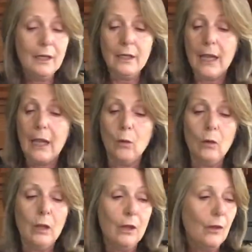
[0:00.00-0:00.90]
Now,
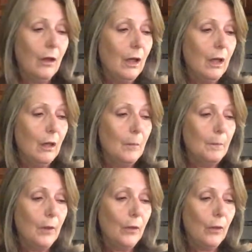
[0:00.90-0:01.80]

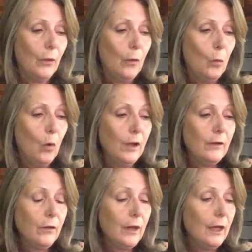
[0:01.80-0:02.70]
the one
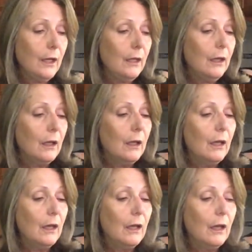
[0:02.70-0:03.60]
thing
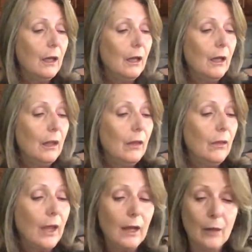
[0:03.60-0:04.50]

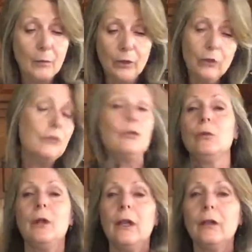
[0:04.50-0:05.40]
that I'm going to do
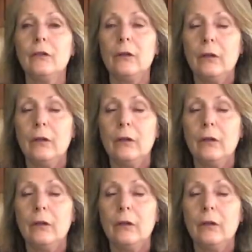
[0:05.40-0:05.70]
is